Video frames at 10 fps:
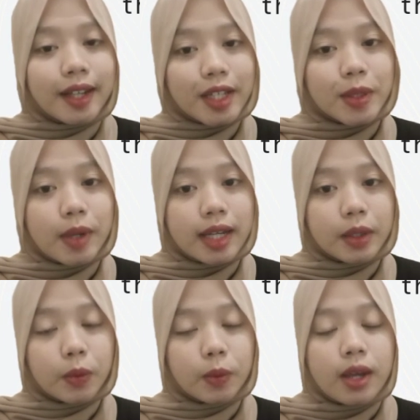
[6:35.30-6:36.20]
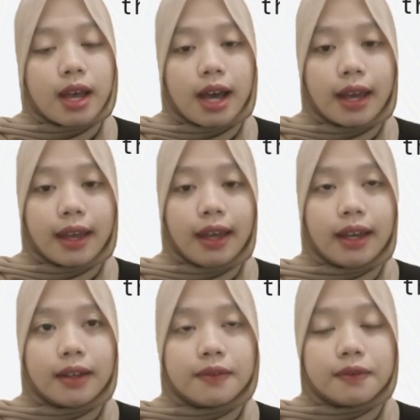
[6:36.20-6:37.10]
one, I have
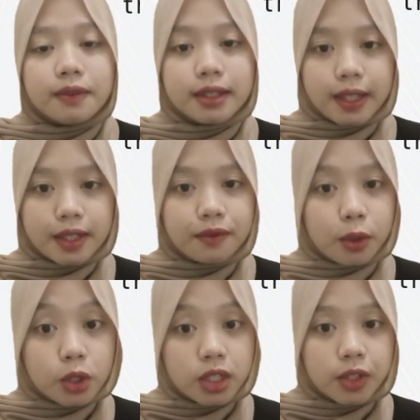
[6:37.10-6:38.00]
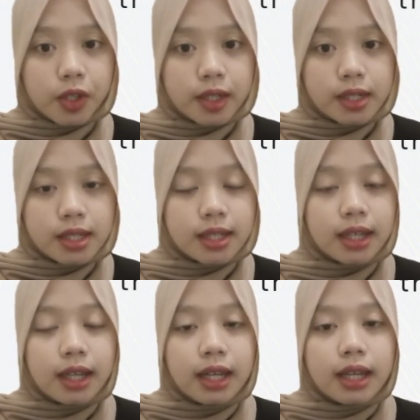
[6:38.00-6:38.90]
text for children.
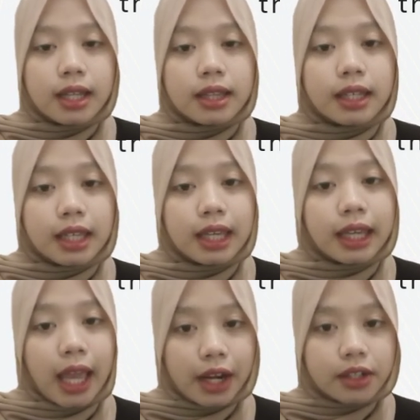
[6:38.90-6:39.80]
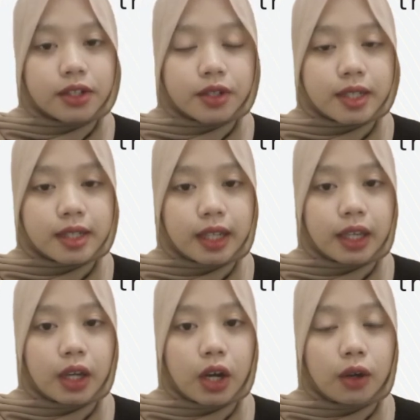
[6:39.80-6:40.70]
The key characteristic
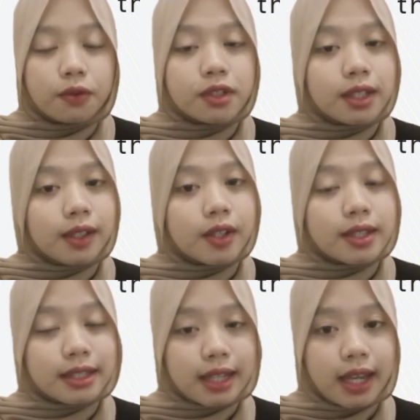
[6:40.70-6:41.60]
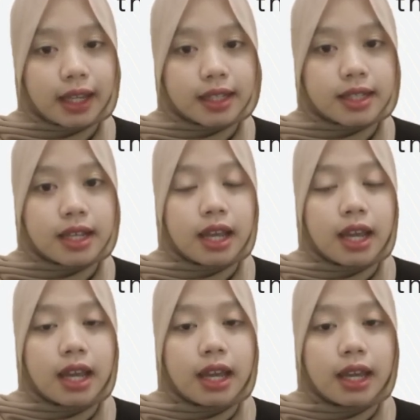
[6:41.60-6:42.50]
of children text,
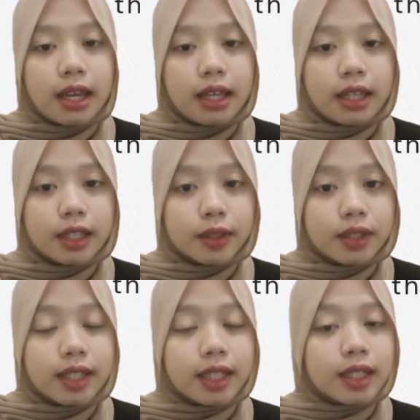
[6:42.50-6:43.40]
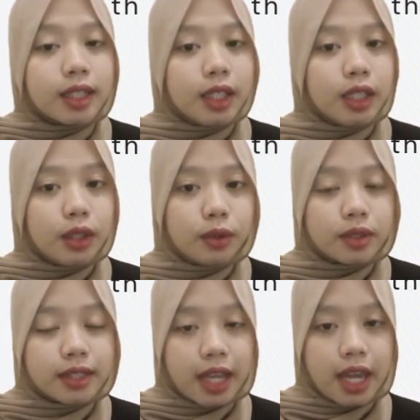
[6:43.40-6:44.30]
including the use,
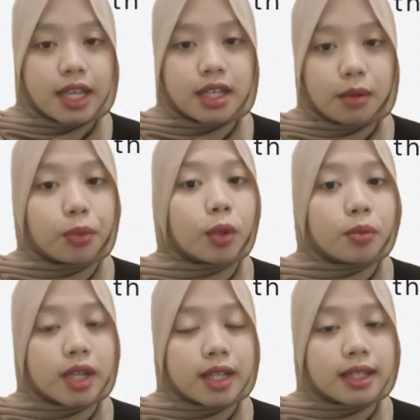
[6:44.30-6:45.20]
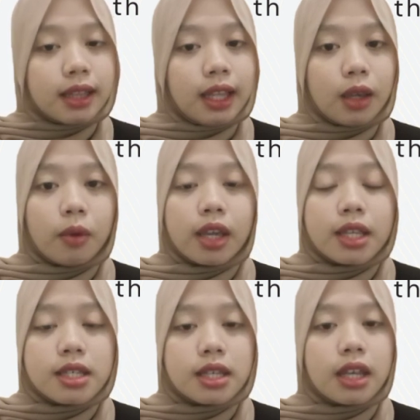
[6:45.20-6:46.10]
age appropriation language,
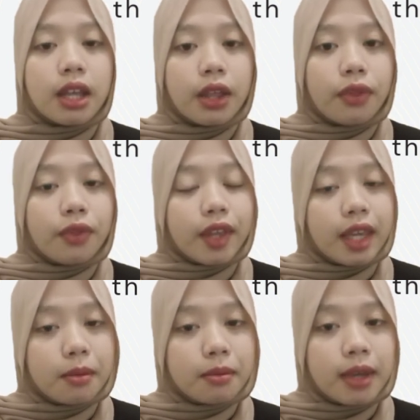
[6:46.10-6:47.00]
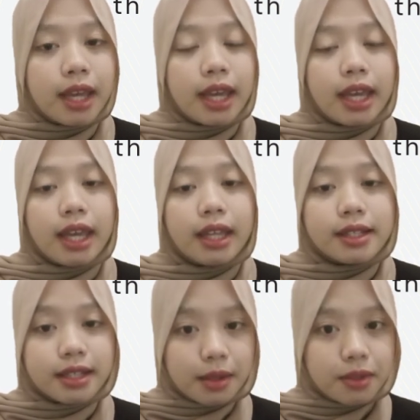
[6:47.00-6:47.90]
theme, and
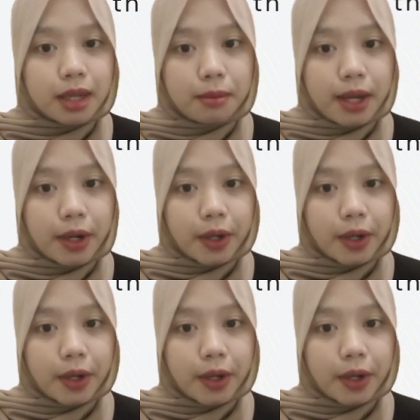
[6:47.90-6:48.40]
subject matter.